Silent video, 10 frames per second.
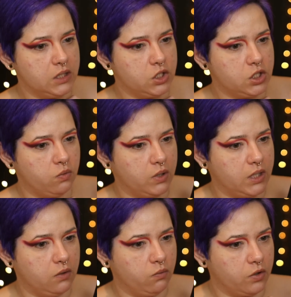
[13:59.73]
like she
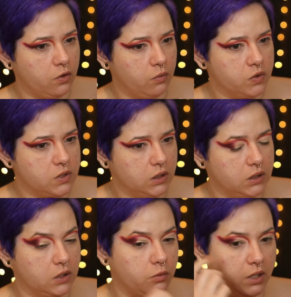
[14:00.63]
went in with almost a
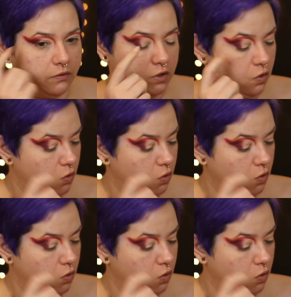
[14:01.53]
little bit of an